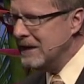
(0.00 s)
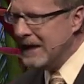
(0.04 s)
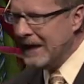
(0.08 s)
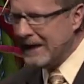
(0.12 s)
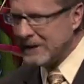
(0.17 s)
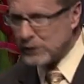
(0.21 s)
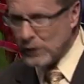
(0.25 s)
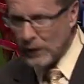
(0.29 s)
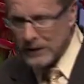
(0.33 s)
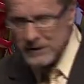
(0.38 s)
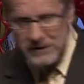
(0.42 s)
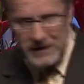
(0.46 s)

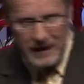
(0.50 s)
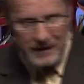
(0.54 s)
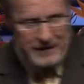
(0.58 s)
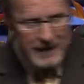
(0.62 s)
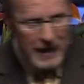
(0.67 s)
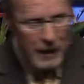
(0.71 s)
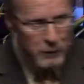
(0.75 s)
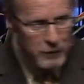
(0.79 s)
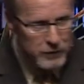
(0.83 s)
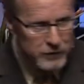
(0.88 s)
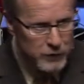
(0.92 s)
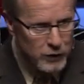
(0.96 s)
And so I sat
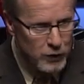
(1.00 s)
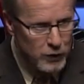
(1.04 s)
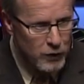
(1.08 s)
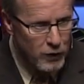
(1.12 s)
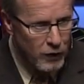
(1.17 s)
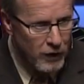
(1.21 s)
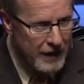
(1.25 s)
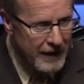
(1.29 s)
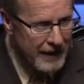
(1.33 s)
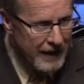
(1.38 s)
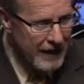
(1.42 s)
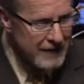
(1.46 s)
down with
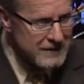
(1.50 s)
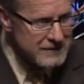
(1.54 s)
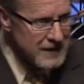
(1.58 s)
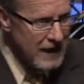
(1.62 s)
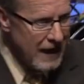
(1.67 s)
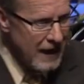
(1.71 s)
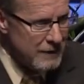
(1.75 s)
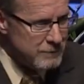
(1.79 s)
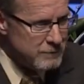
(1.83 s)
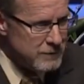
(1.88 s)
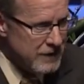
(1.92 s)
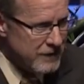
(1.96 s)
Google and I
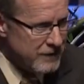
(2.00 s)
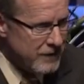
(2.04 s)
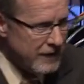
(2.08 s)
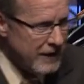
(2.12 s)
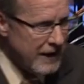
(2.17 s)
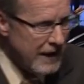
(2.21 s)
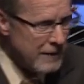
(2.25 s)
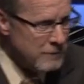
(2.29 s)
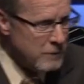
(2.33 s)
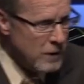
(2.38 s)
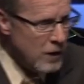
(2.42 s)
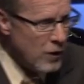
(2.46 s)
typed in the
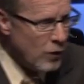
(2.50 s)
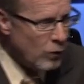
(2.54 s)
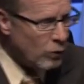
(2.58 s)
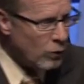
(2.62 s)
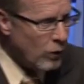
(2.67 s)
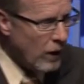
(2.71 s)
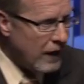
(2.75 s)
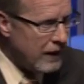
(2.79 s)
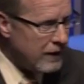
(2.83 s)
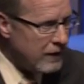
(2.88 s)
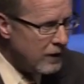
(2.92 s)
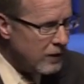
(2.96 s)
name
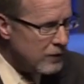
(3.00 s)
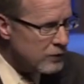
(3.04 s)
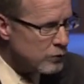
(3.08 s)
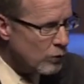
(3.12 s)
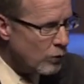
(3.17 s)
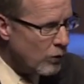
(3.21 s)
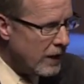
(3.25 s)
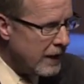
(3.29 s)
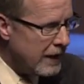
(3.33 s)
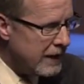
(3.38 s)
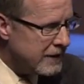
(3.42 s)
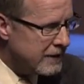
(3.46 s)
Ronald
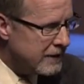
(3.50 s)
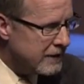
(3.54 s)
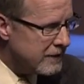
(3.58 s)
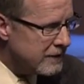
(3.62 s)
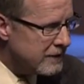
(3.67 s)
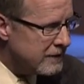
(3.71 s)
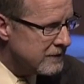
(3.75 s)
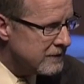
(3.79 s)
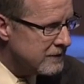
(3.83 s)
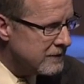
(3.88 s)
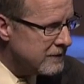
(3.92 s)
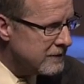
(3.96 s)

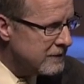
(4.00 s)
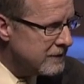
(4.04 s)
Reagan.